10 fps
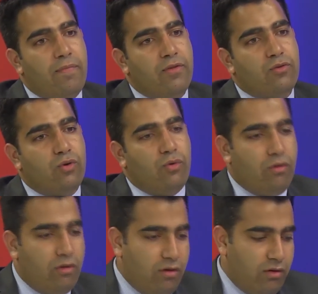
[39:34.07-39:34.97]
So
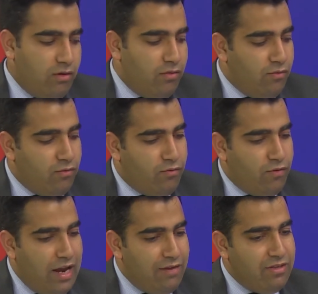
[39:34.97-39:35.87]

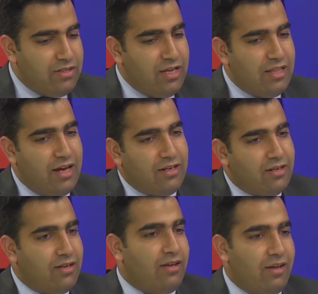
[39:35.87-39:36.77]
while we say
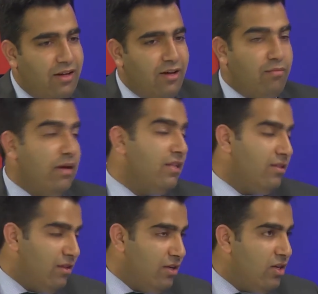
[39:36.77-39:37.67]
that
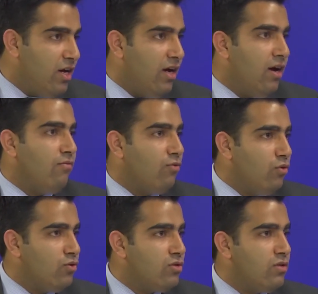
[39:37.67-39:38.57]
many India, of
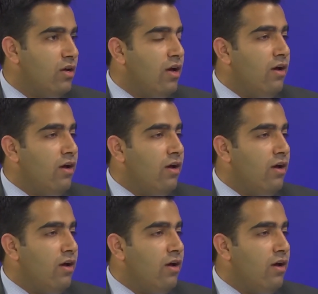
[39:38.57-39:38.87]
course,